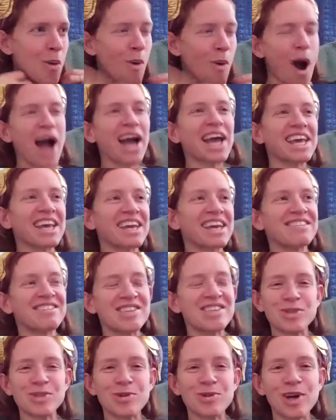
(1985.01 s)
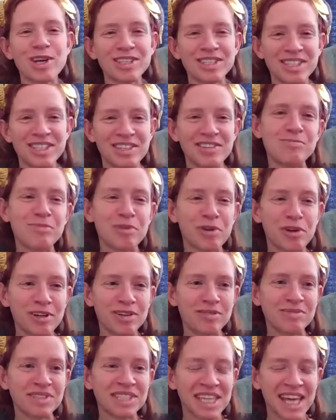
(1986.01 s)
walking into this royalty of
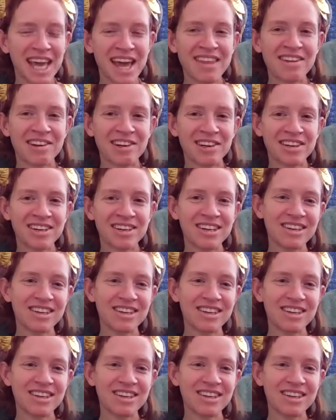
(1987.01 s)
Purim together,